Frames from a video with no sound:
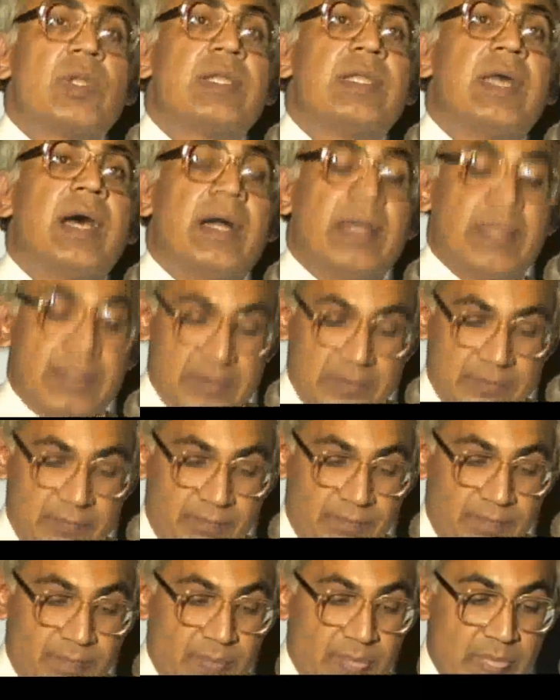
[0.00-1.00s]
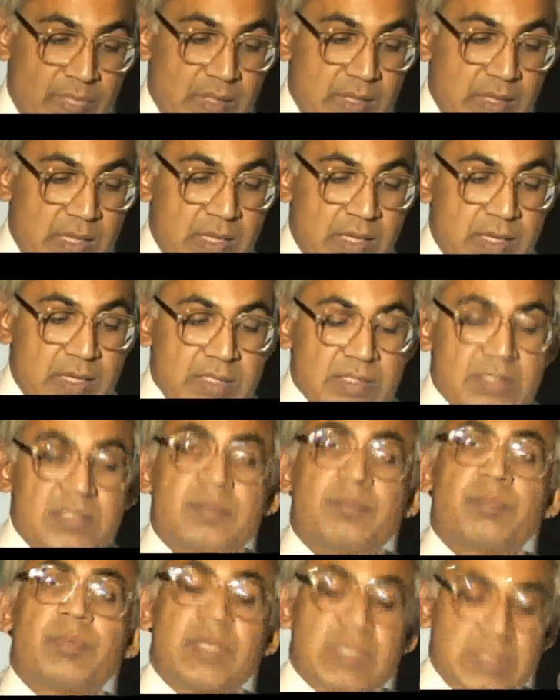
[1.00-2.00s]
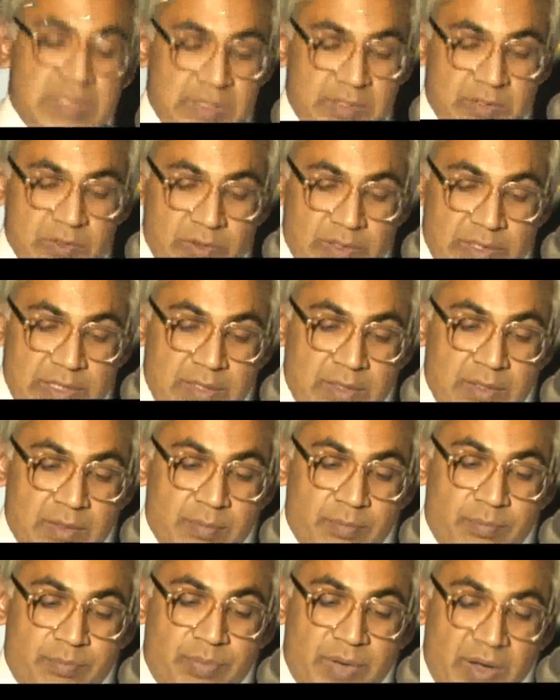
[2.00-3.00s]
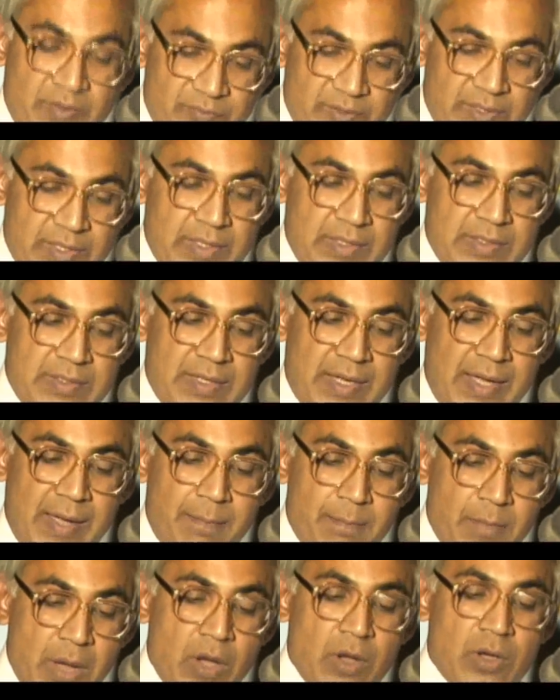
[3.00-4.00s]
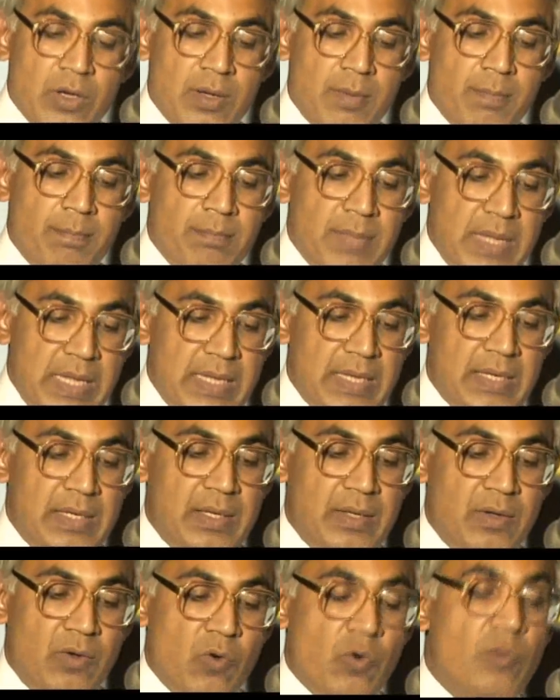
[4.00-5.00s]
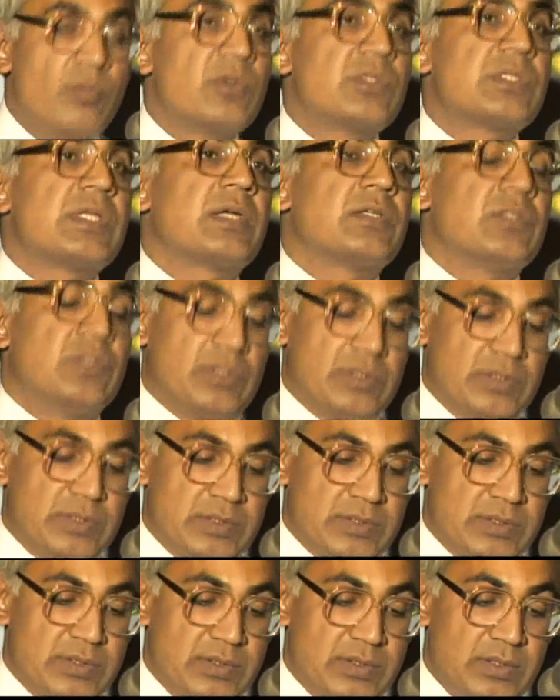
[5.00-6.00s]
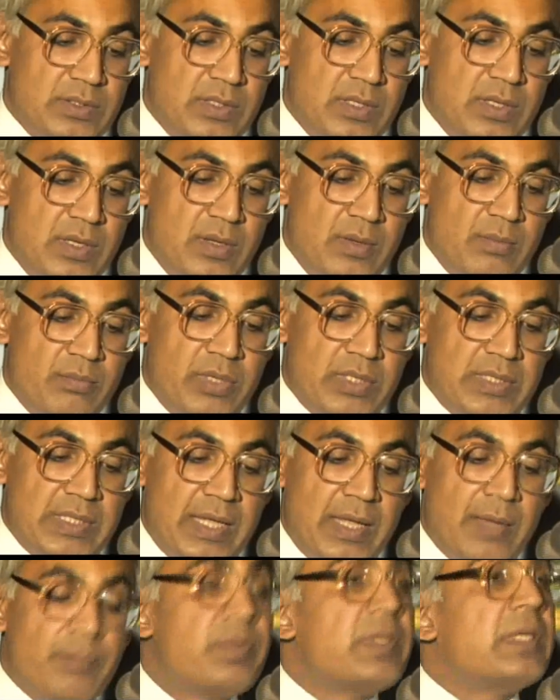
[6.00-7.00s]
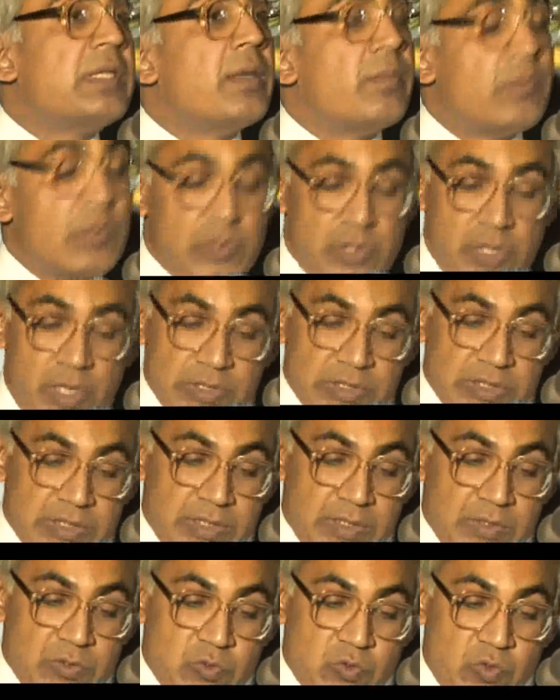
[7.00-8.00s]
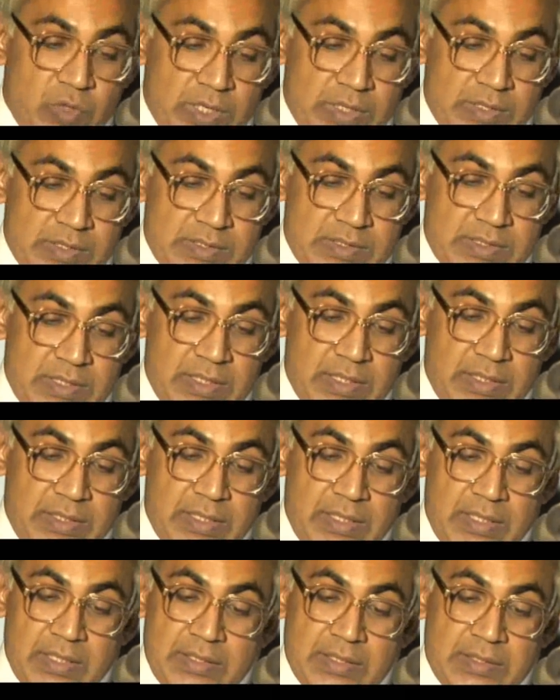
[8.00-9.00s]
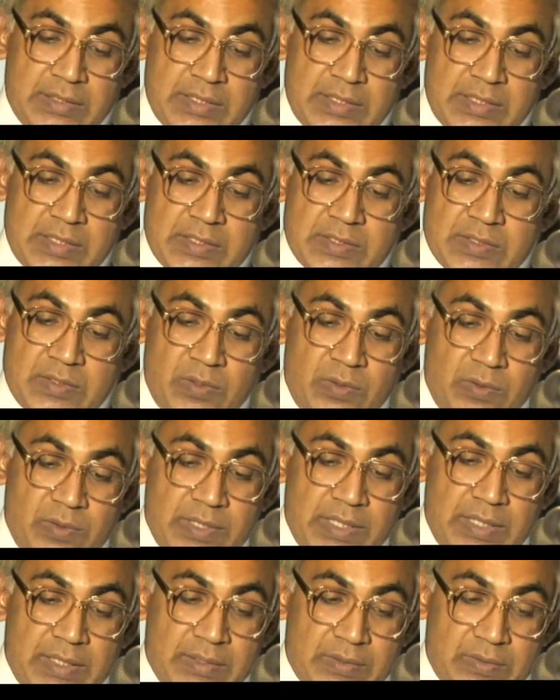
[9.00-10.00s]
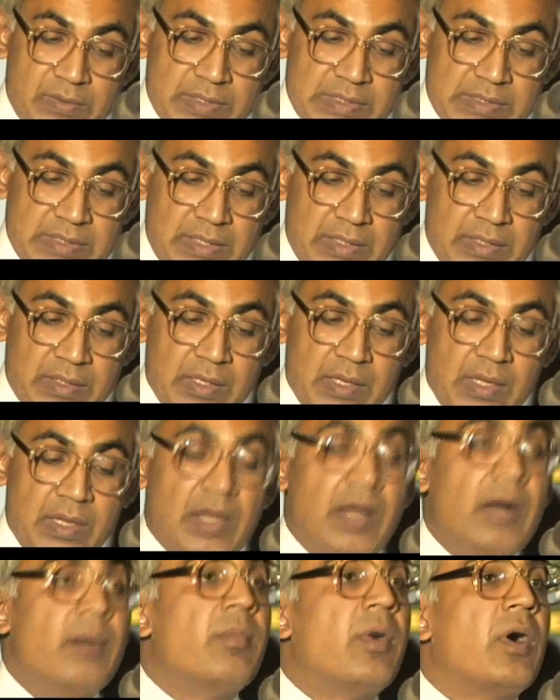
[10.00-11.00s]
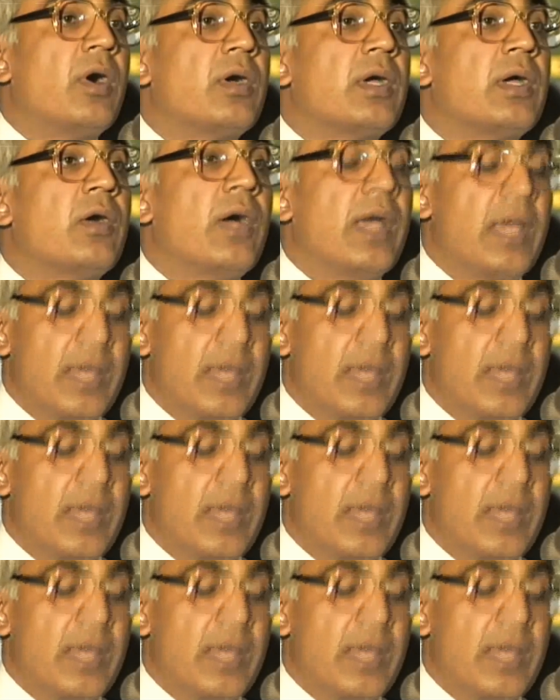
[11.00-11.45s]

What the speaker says: will die. It is particularly prevalent among male homosexuals. But epidemiological trends indicate that it is slowly increasing among